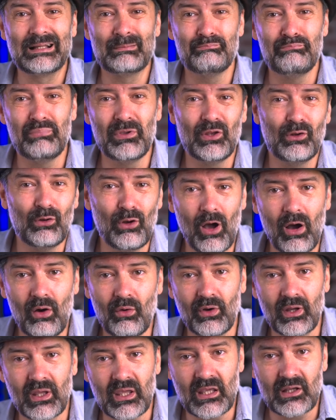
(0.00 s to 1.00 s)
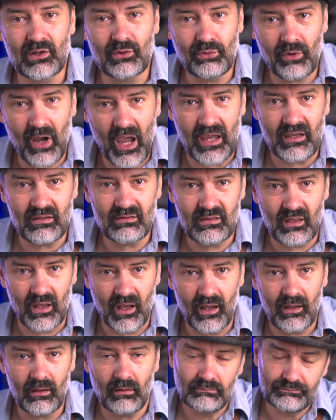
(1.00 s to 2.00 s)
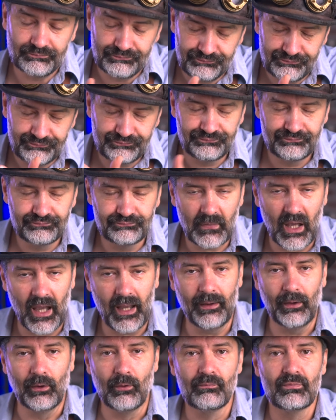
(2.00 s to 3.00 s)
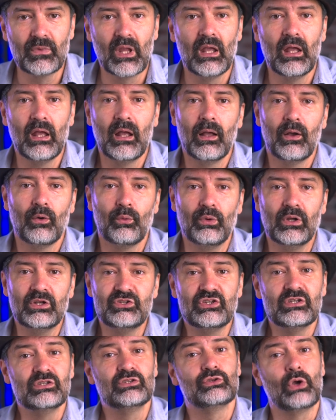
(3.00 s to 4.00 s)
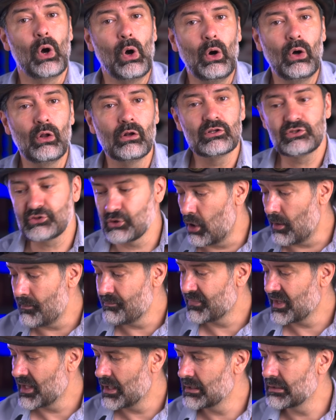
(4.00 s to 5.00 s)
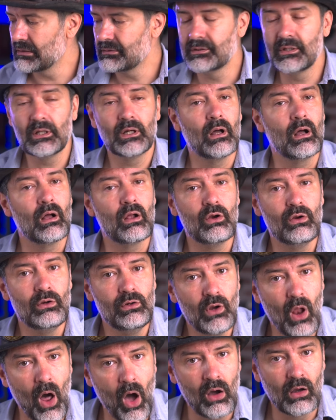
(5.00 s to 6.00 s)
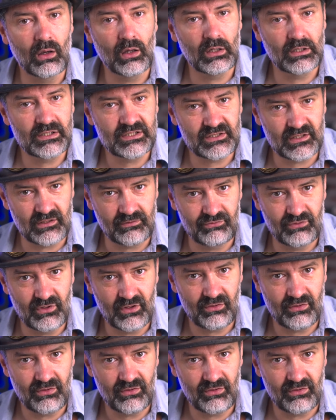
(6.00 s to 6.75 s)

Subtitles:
below equator, I know, which is also the longest of the